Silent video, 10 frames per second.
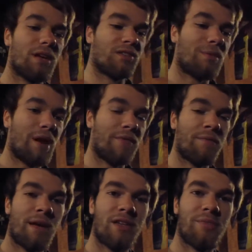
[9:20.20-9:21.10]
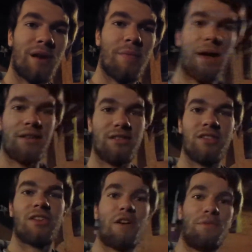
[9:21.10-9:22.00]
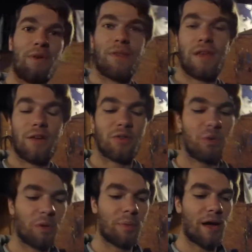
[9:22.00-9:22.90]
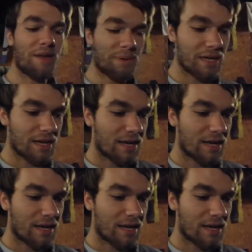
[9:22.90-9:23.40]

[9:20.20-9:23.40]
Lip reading: because they won't have to make as many bends and stuff with the intercooler pipe,